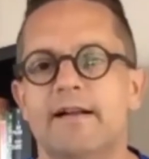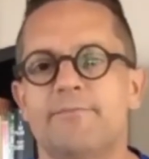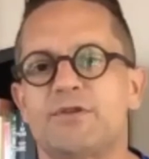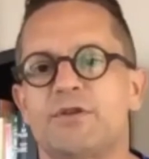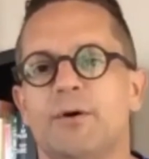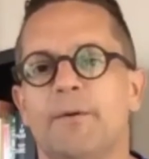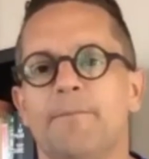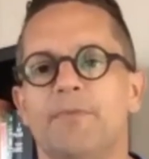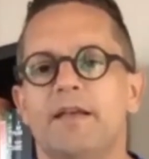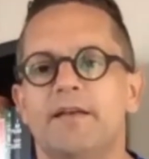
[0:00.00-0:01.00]
So
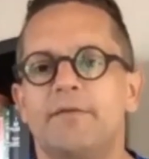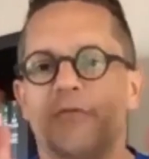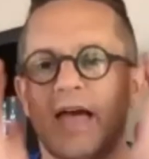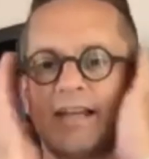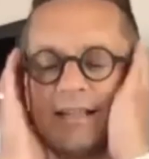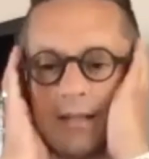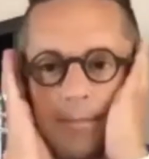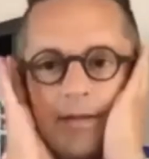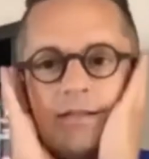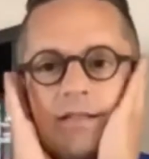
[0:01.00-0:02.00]
that is the
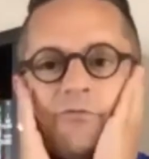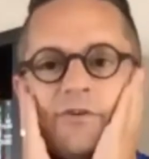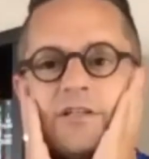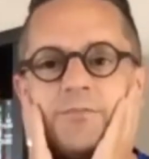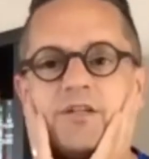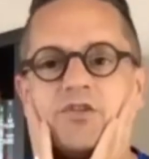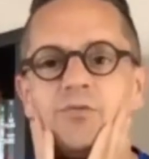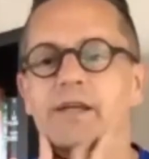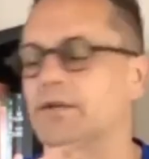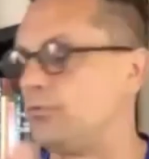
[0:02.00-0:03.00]
big difference
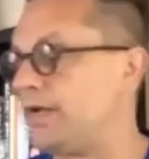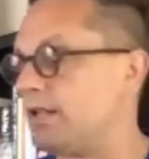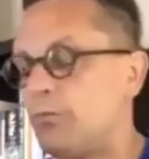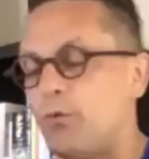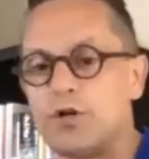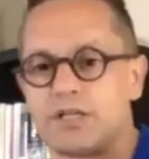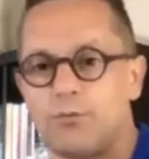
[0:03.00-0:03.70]
between real water,